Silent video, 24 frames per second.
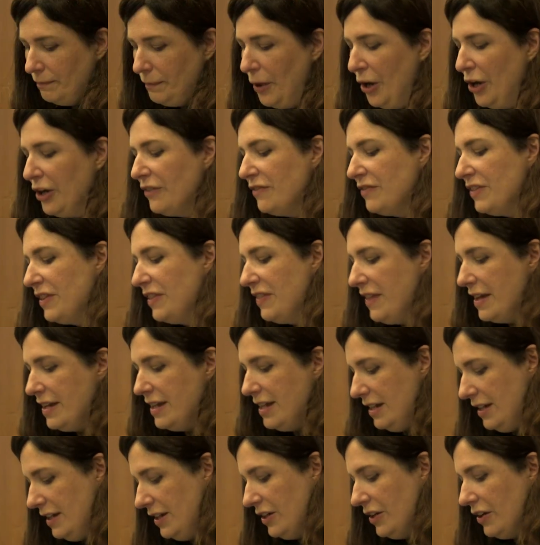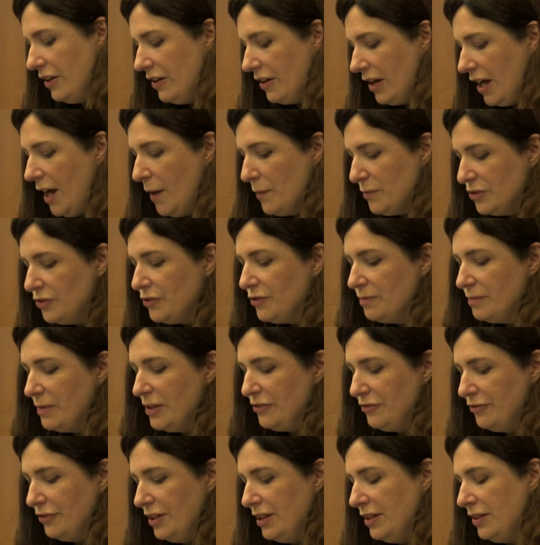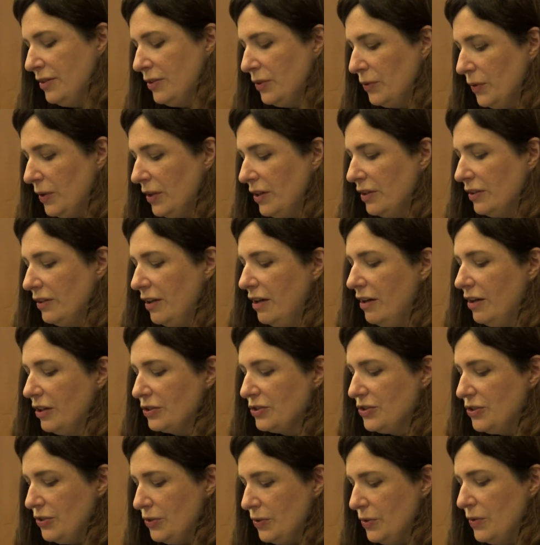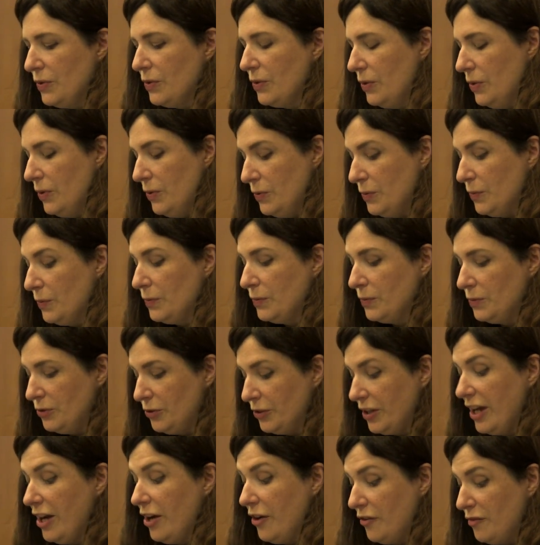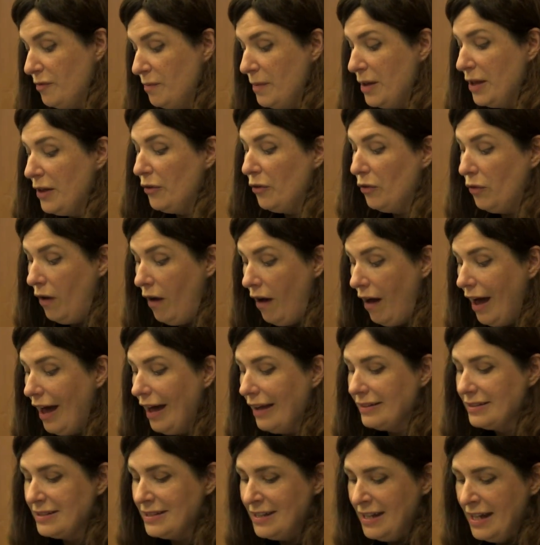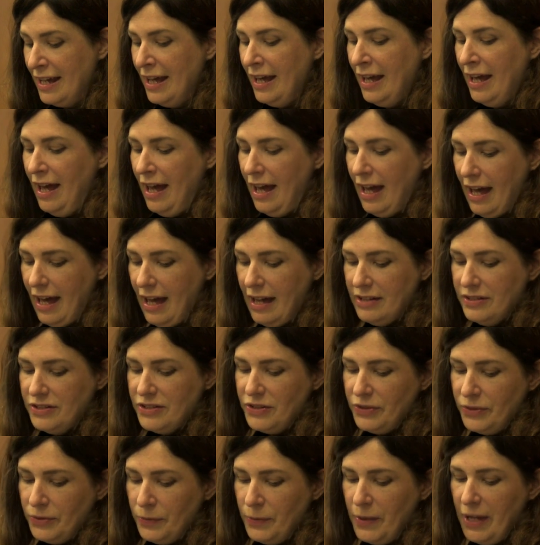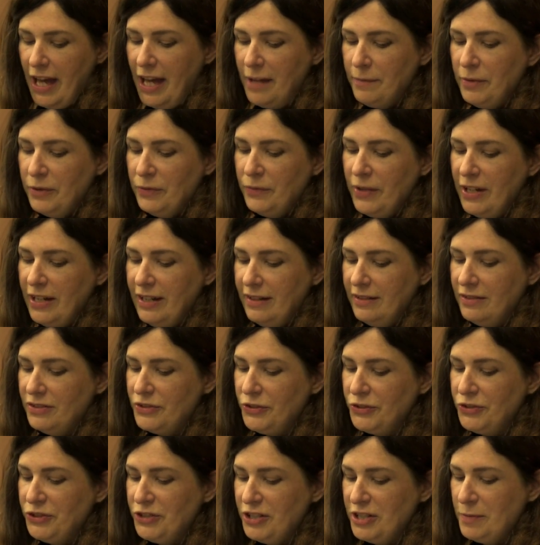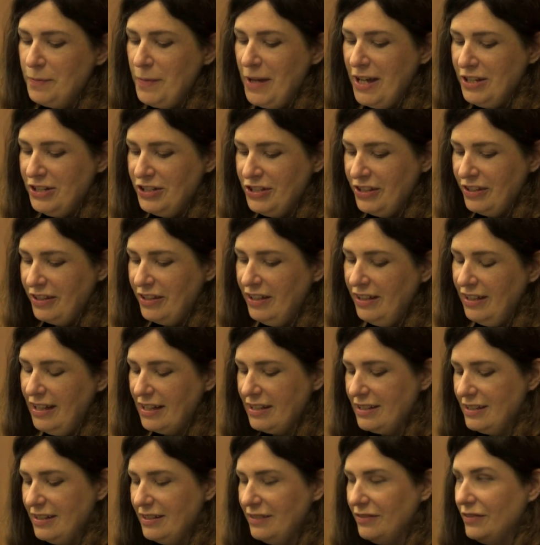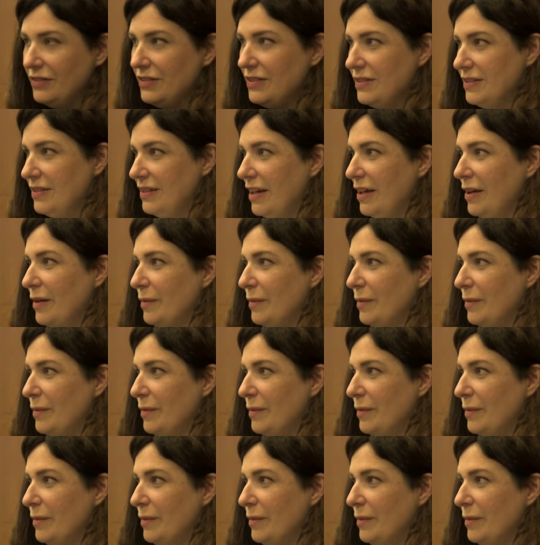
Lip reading: part of the thinking here comes from my friend Laura Long, too, who took care of me a lot. And we had been reading Socialist Patient Collective's